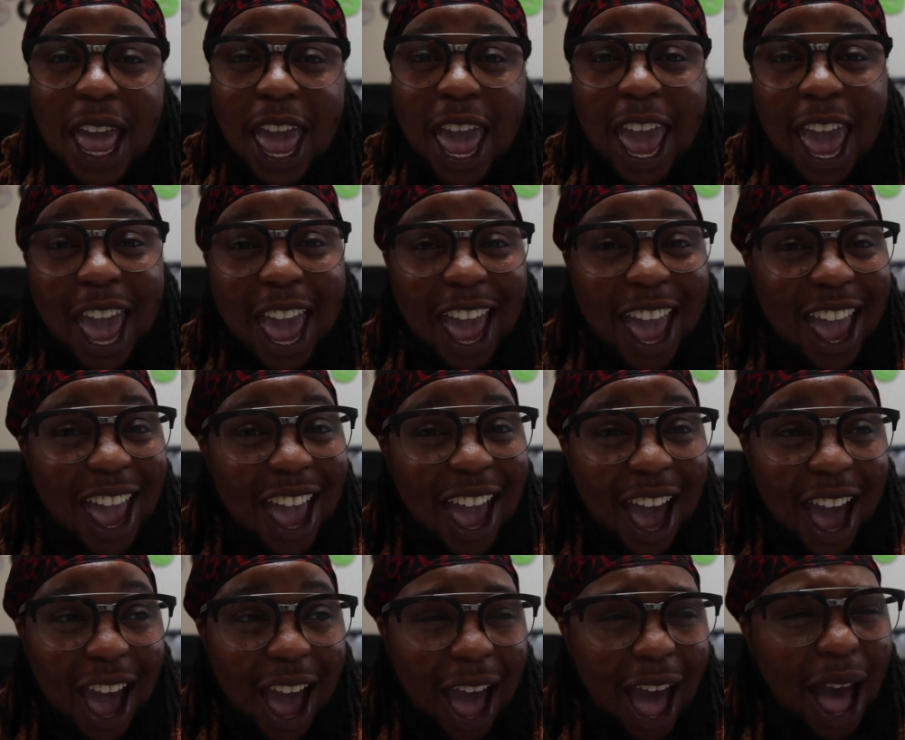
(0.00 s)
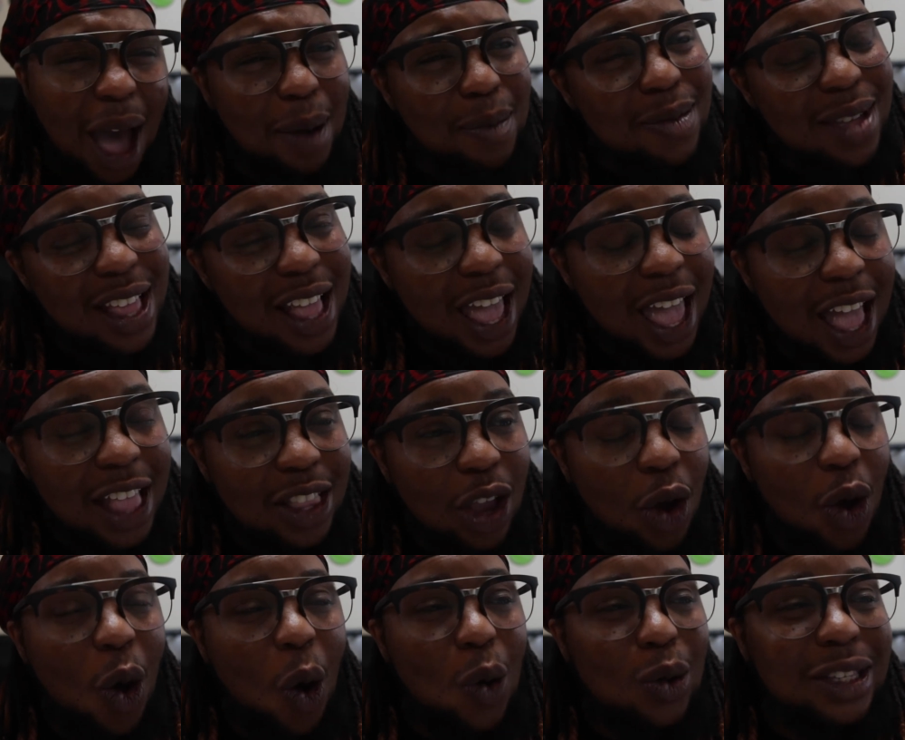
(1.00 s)
And the
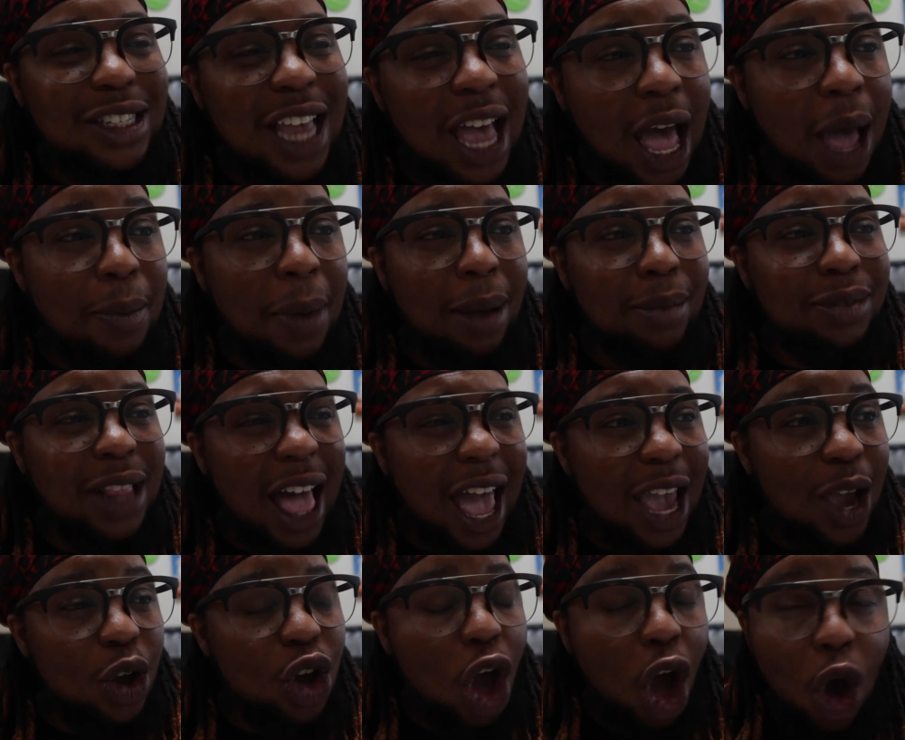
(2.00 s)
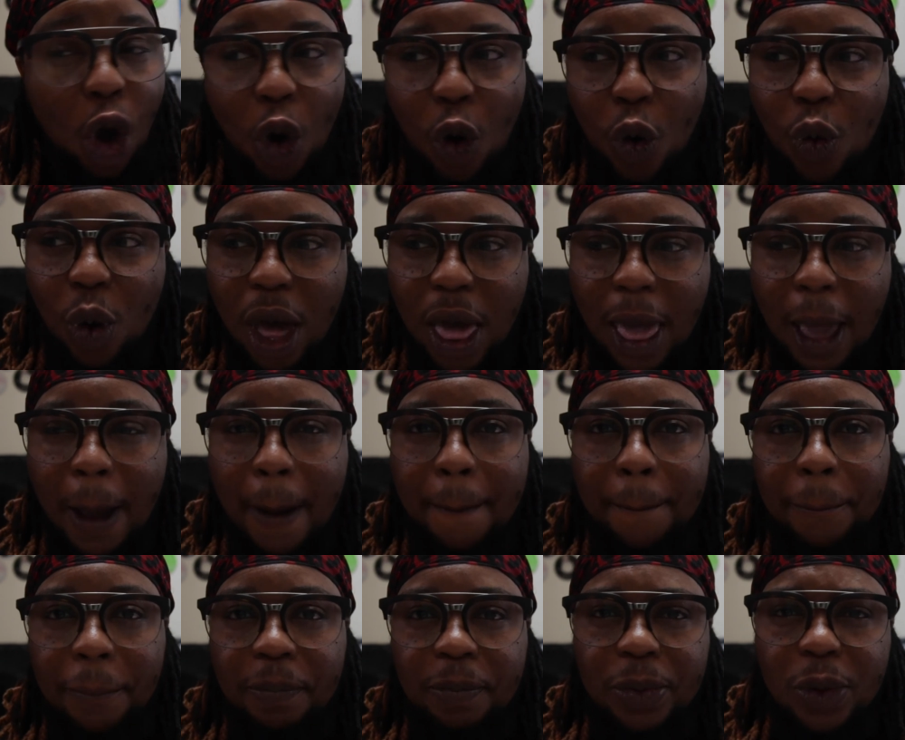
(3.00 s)
whole time I'm like, yo,
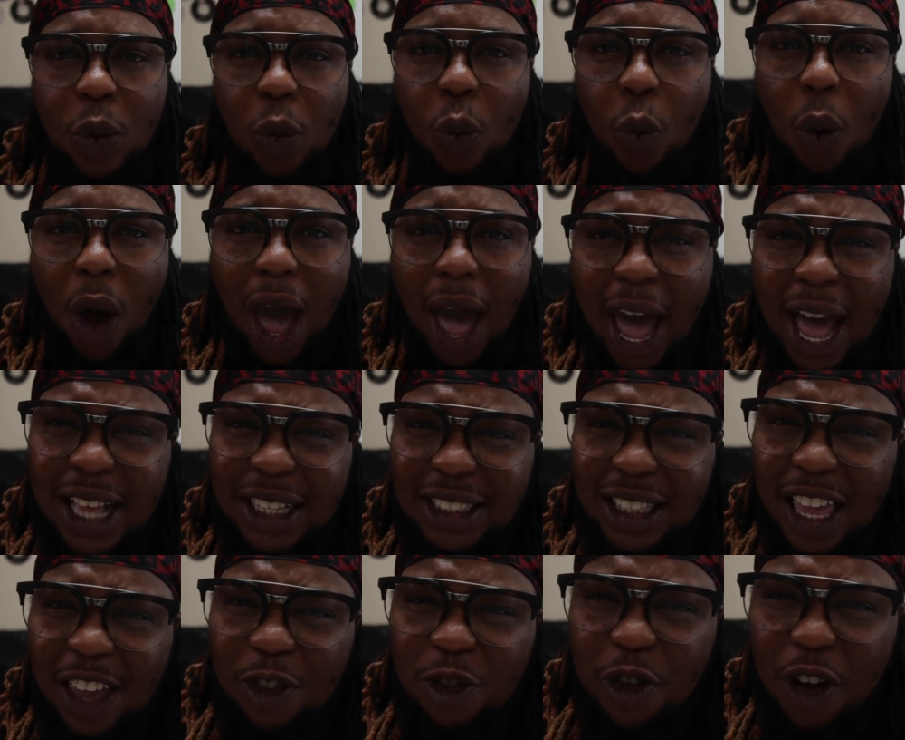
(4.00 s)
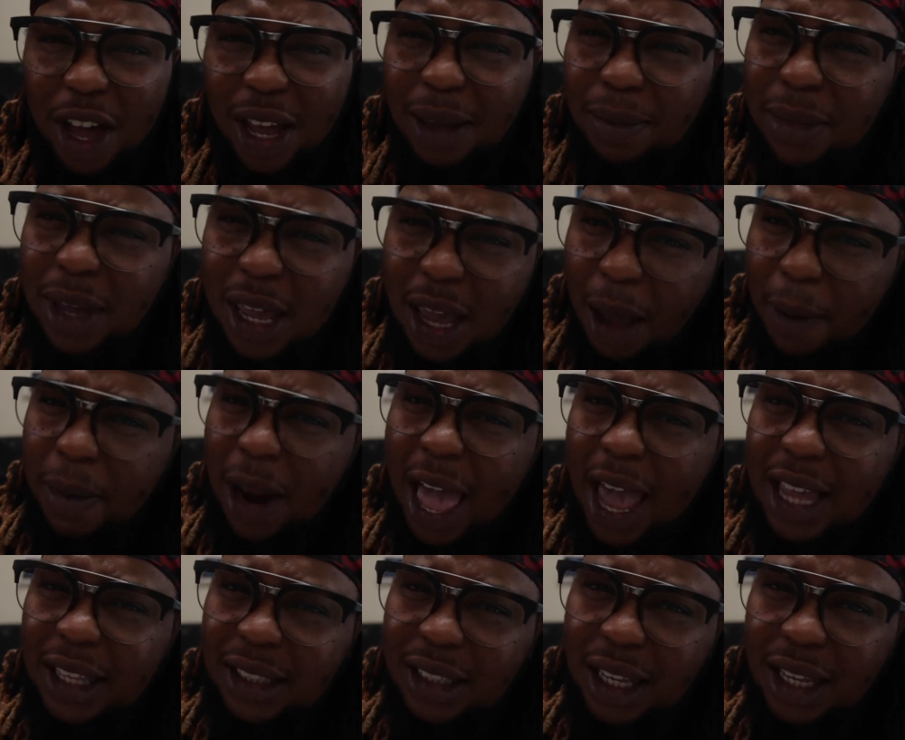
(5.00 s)
why is they fucking me up
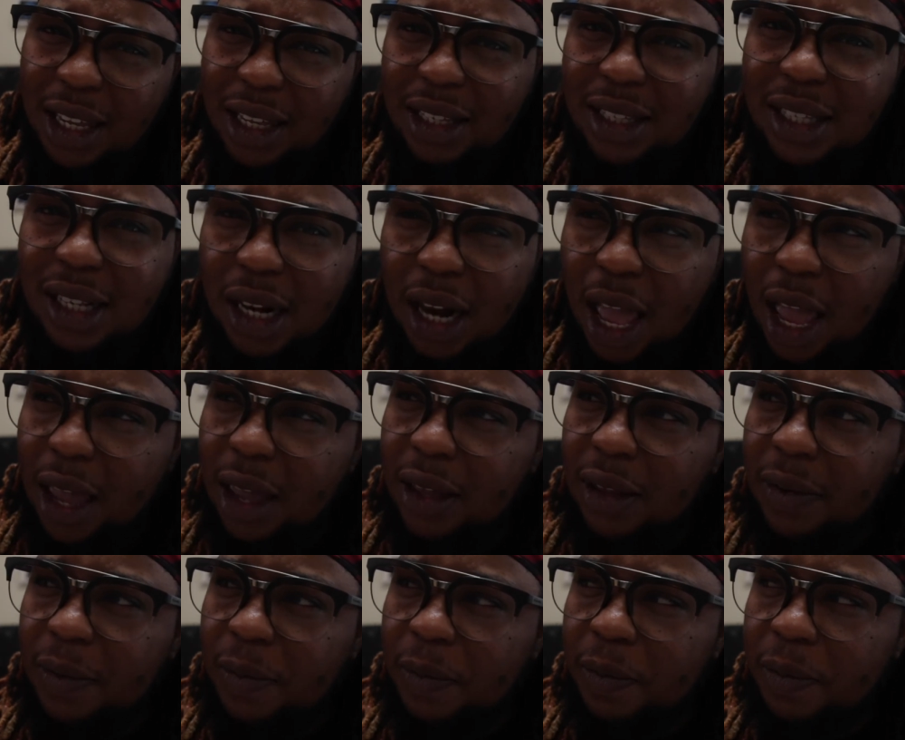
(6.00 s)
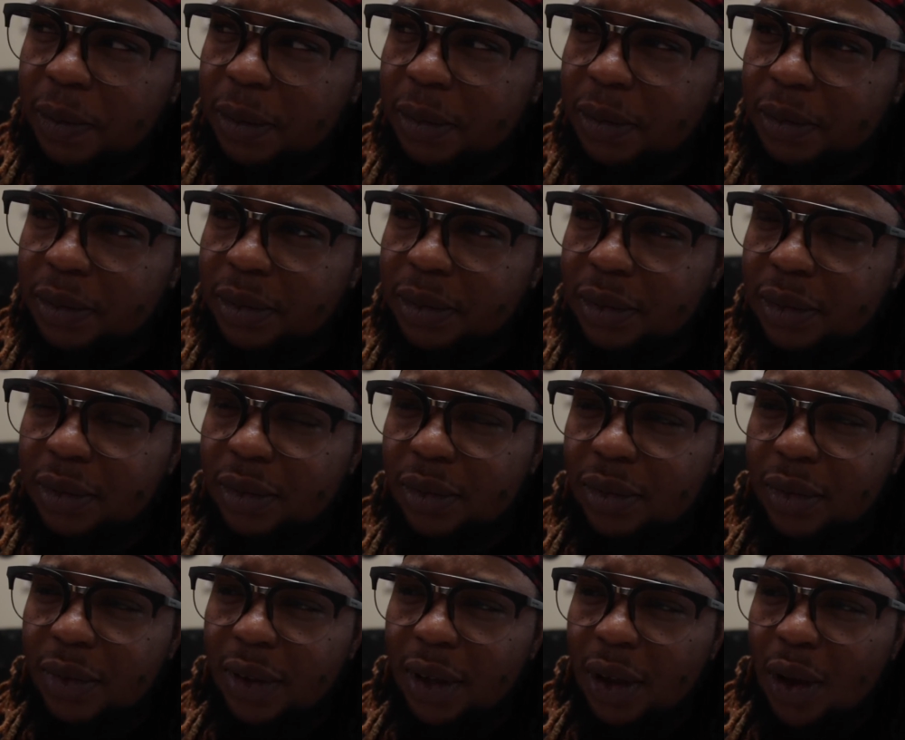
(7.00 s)
like this? Like,
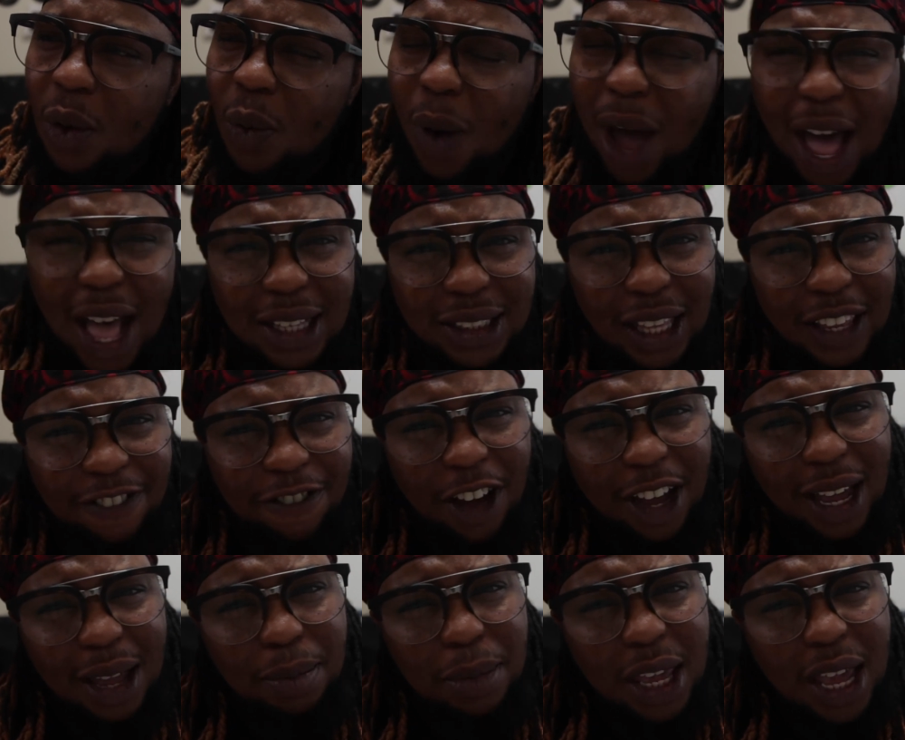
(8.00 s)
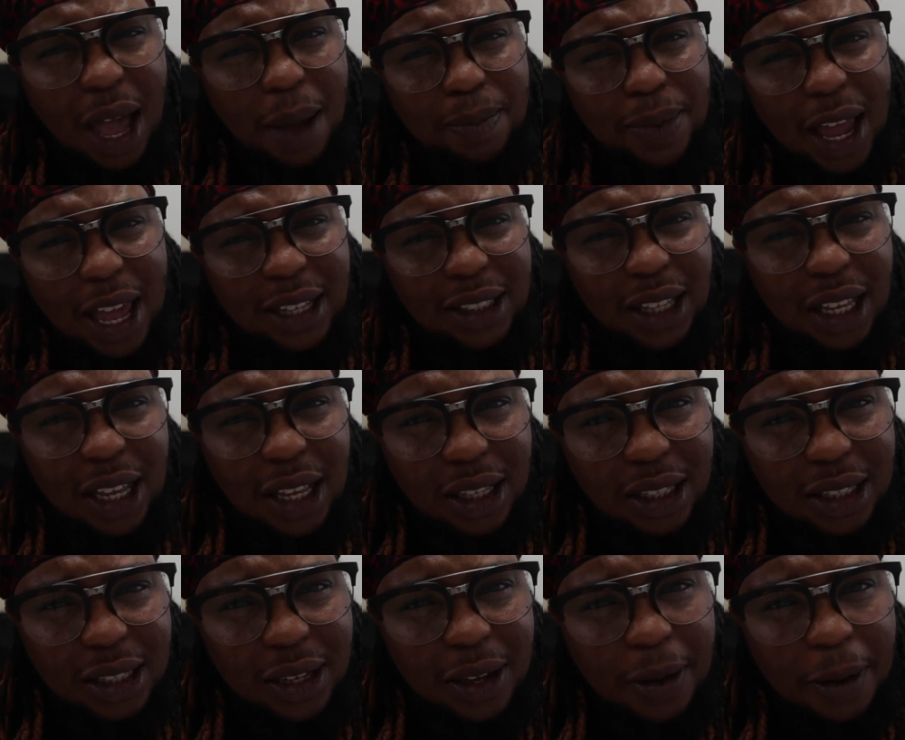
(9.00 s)
why is they fucking me up like
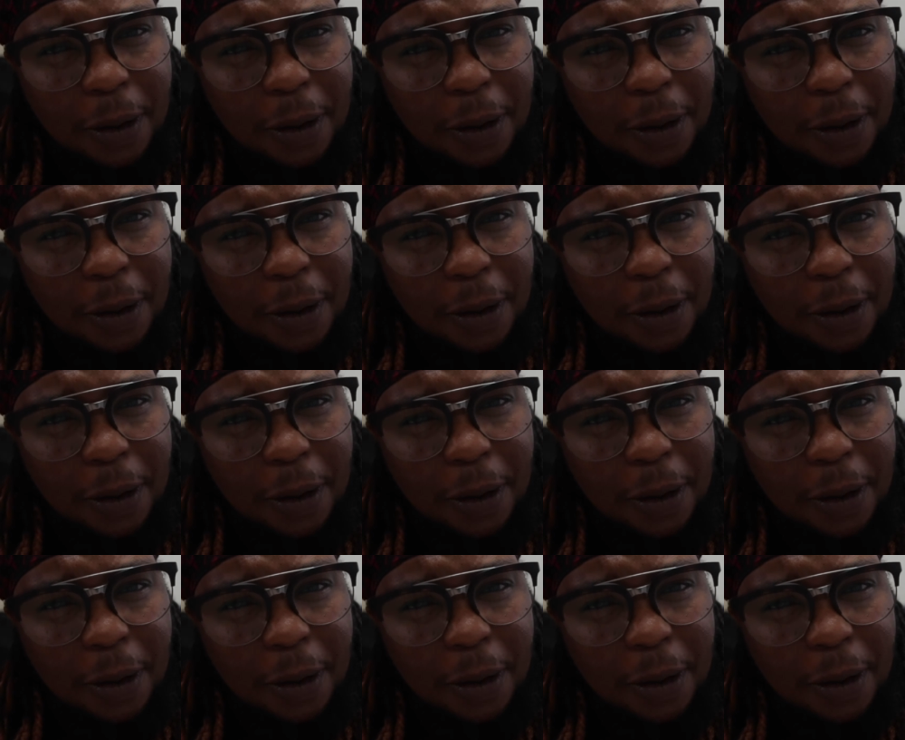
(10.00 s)
this?